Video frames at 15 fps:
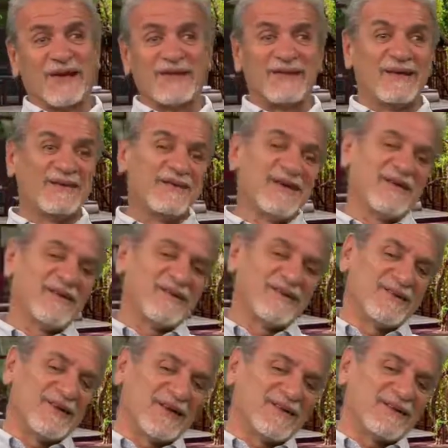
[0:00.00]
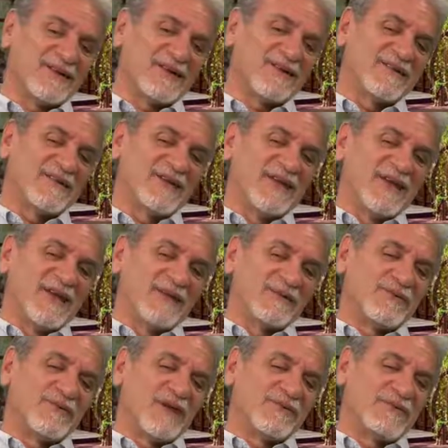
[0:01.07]
And you go to the next town, it
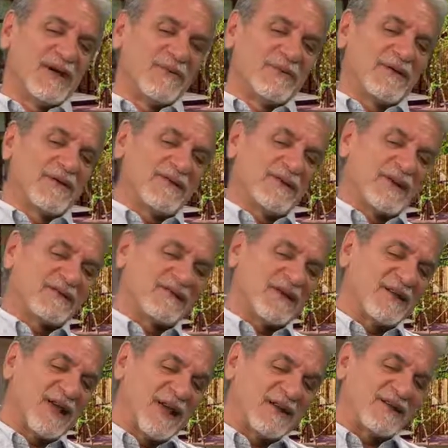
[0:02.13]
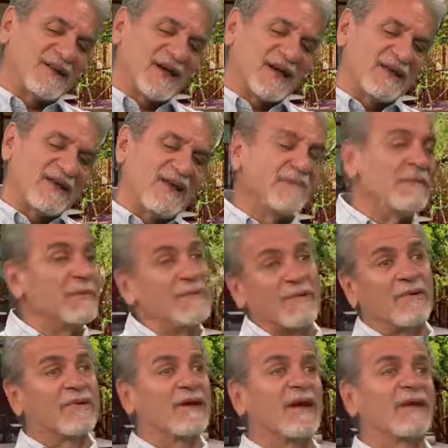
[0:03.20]
would drop down, but you go to the next town ahead of that, it'd be
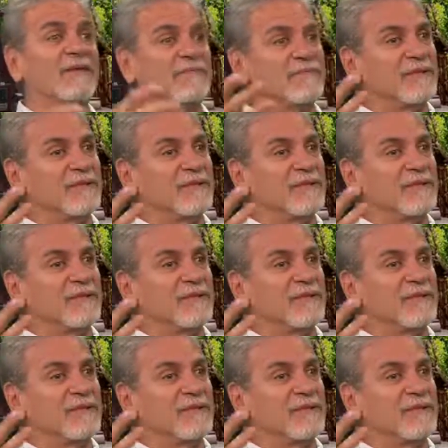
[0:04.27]
more again.